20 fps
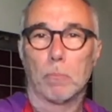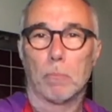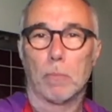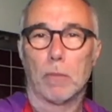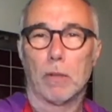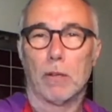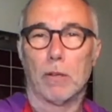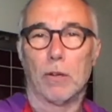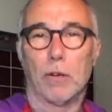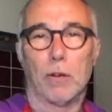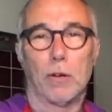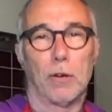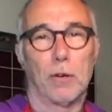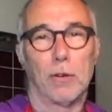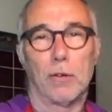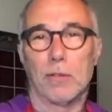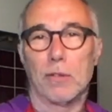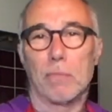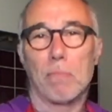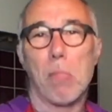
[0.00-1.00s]
Oh,
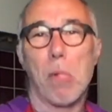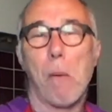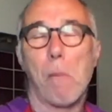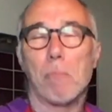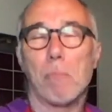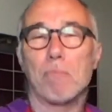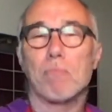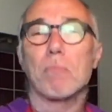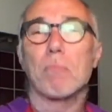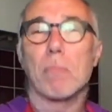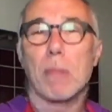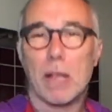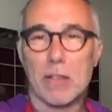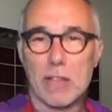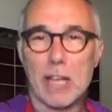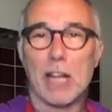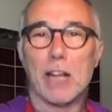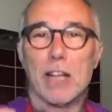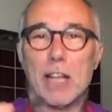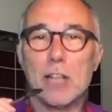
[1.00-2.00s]

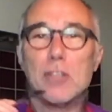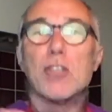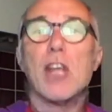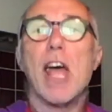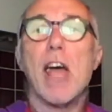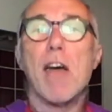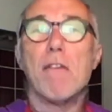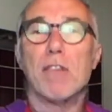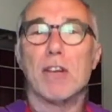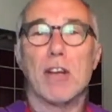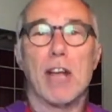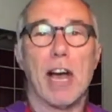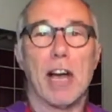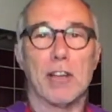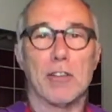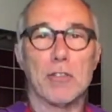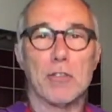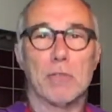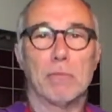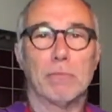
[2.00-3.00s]
that it's heaven, guys.